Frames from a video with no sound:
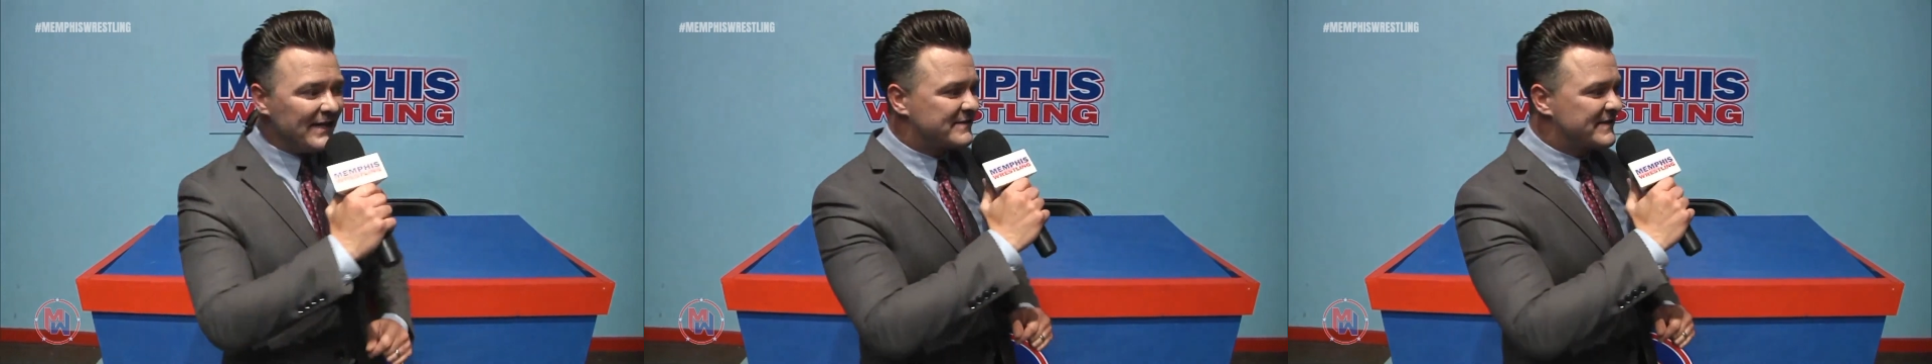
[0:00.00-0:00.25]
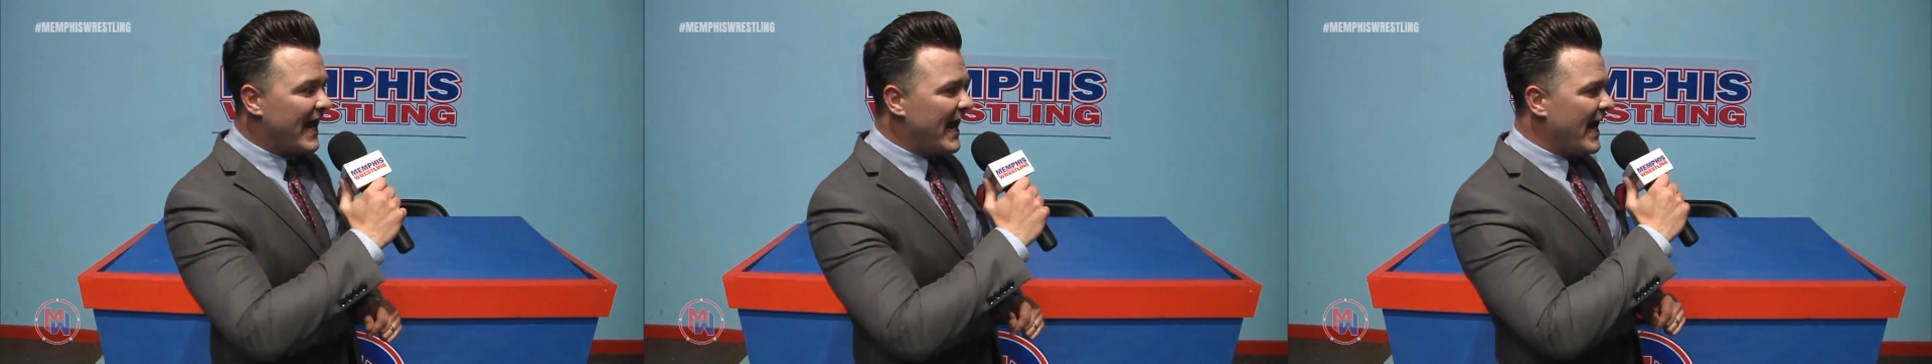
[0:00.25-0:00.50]

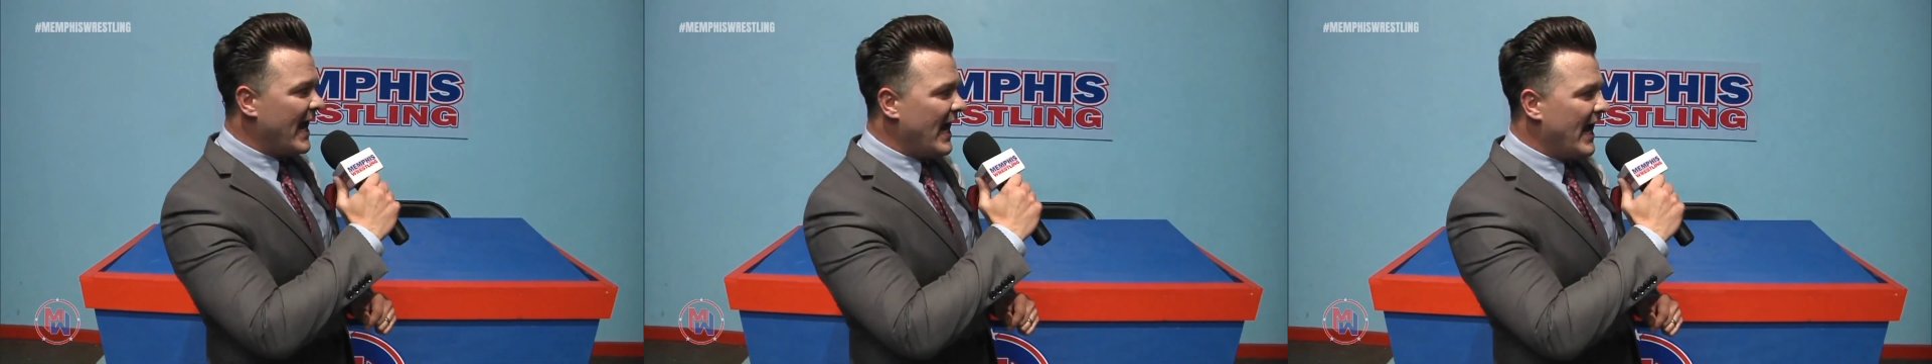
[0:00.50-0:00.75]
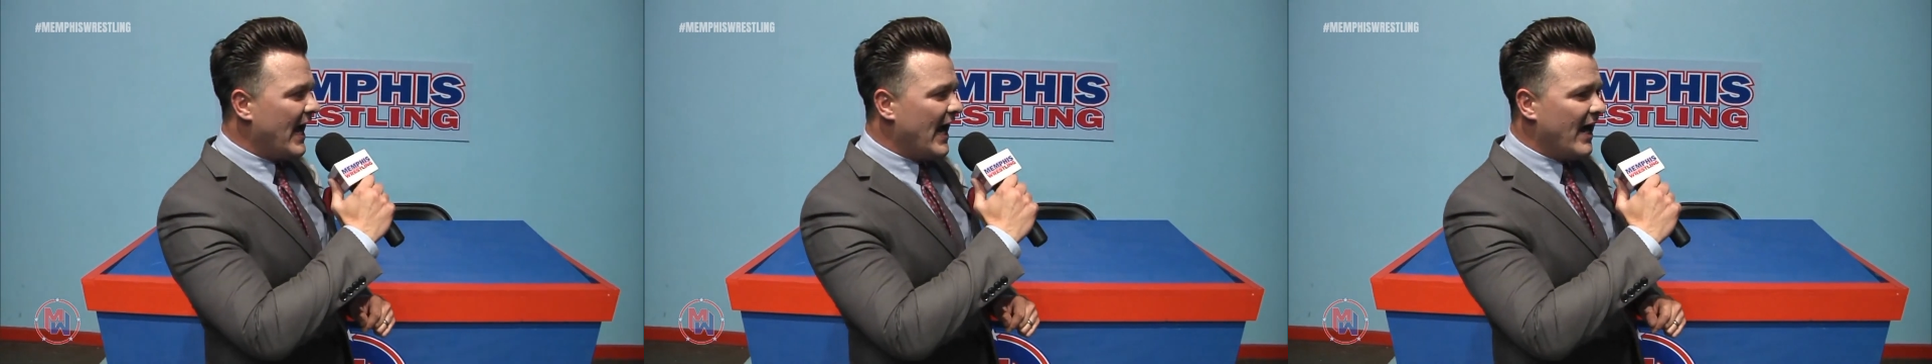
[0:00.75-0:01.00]

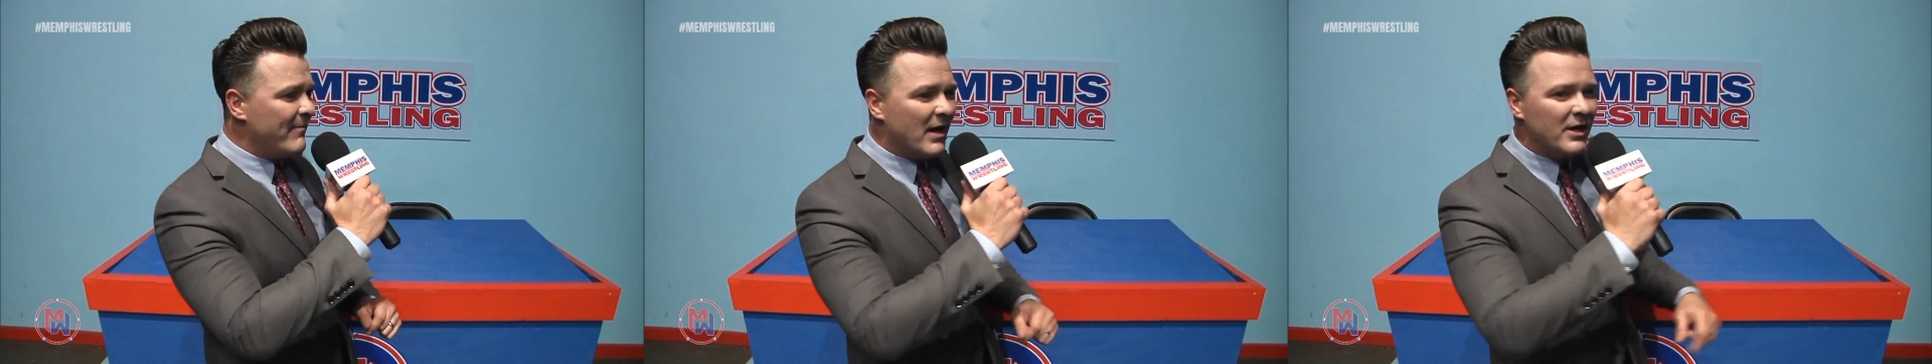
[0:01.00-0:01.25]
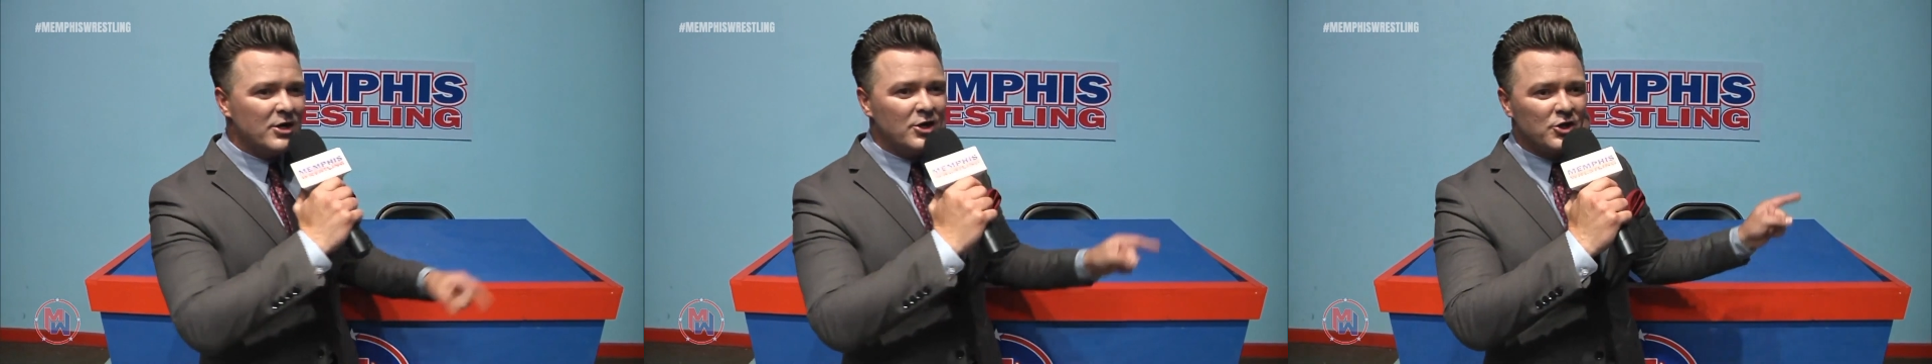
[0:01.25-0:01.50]
Tim
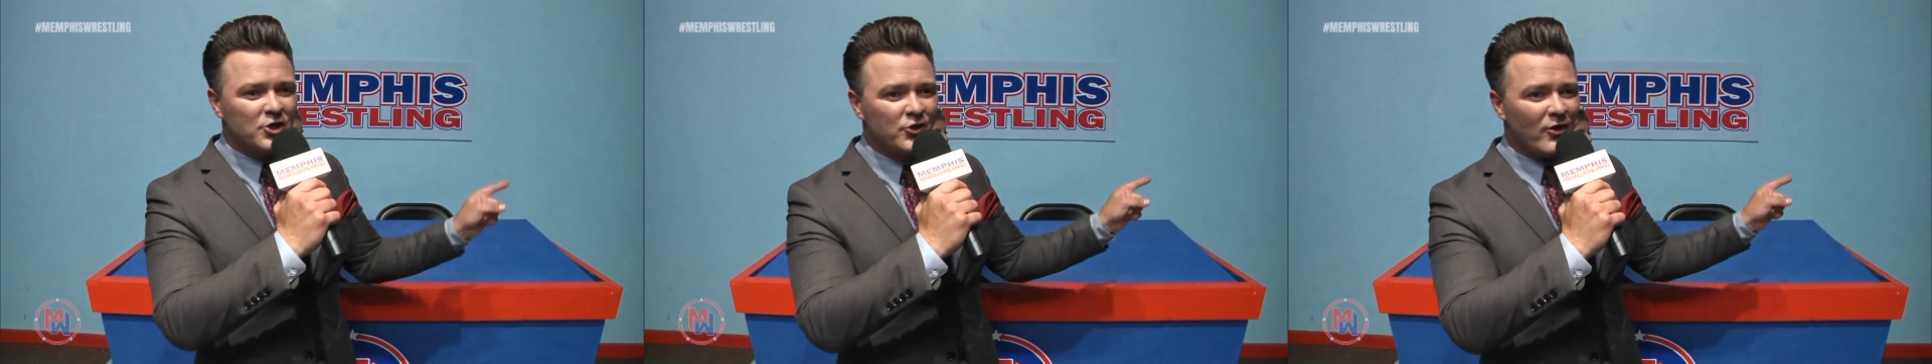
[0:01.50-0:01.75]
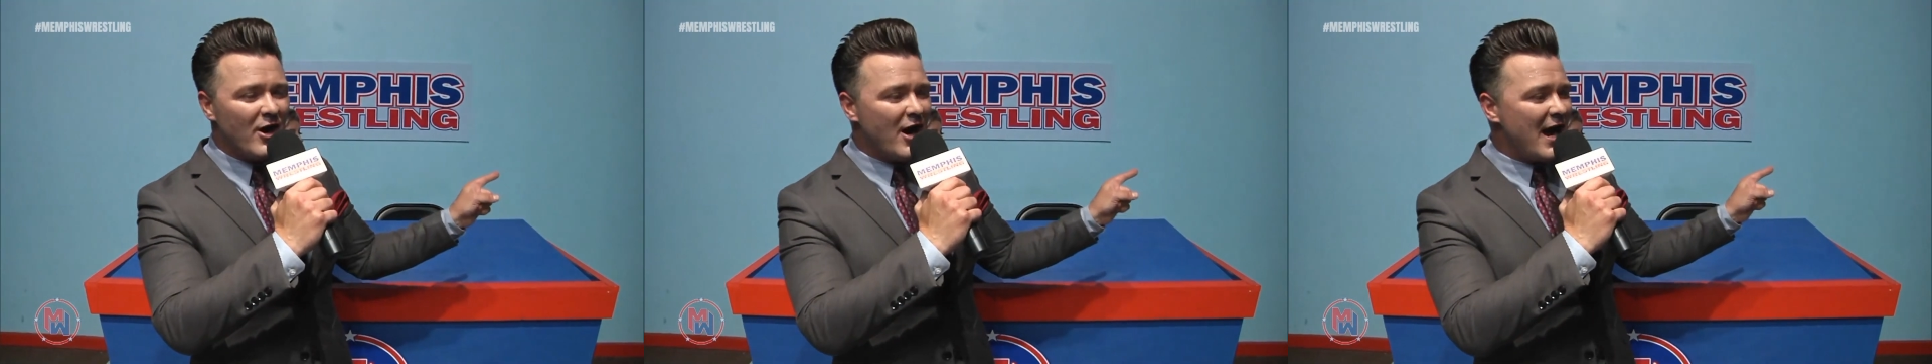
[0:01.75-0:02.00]

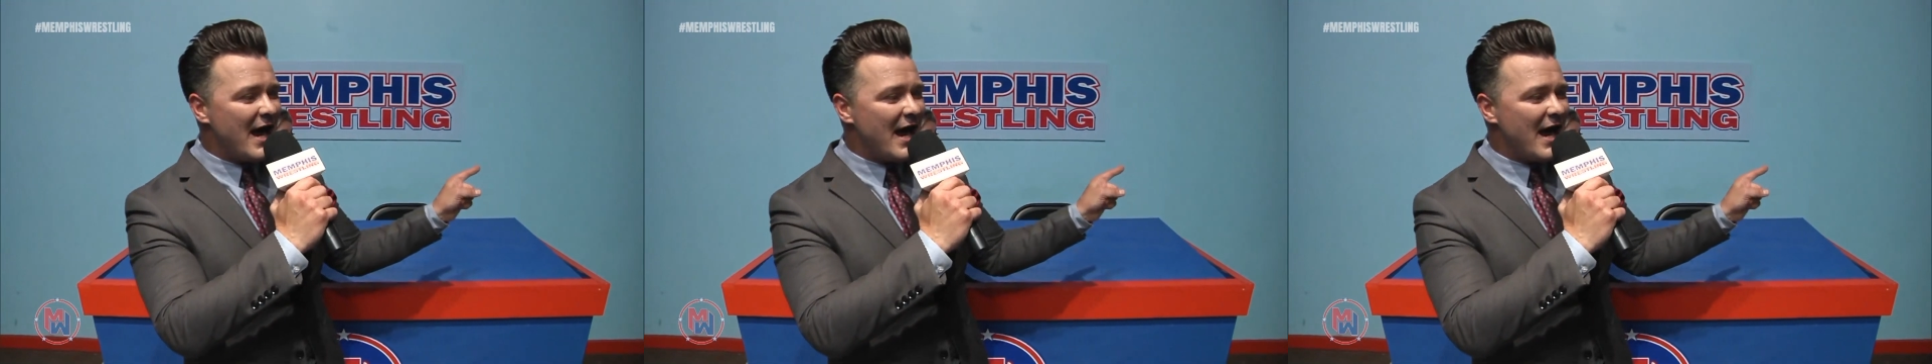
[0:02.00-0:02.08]
Grind.